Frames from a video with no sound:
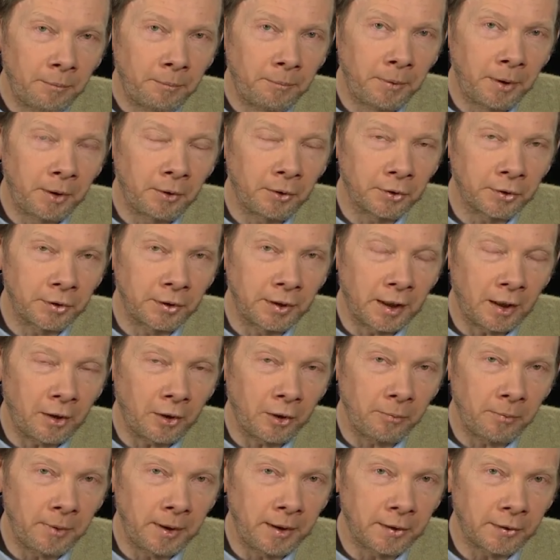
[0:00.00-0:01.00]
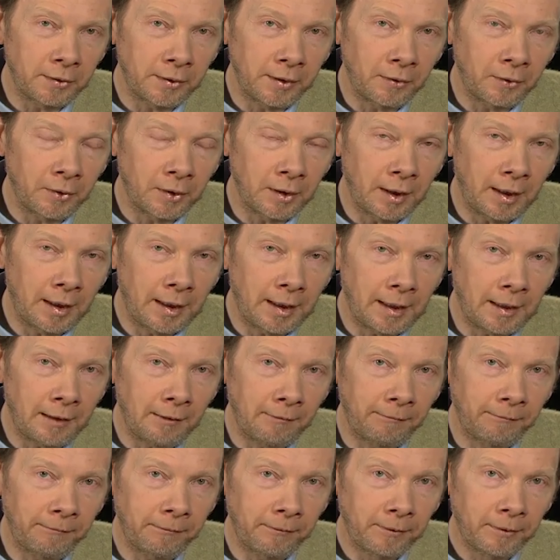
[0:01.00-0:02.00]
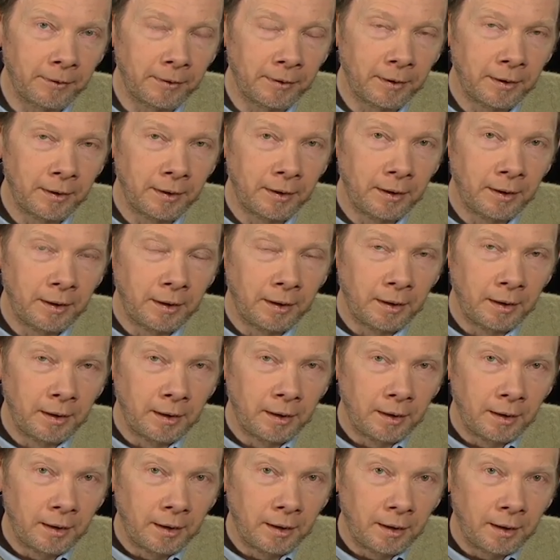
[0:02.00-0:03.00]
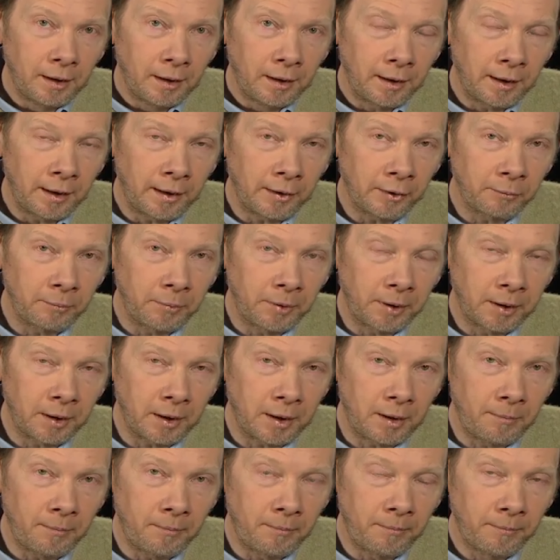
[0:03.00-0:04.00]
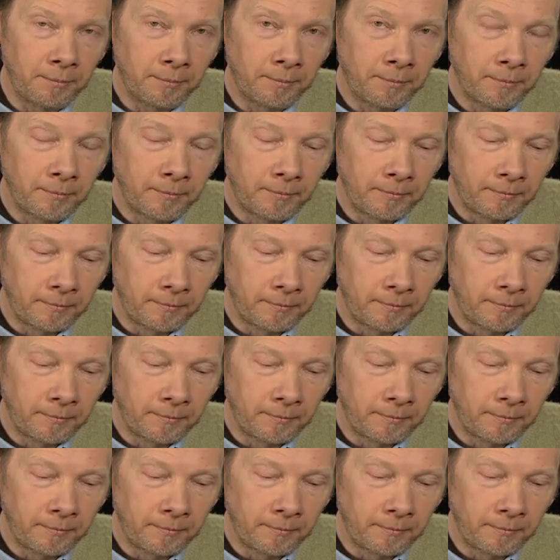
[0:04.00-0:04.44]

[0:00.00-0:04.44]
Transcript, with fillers: because now it means that the love has become,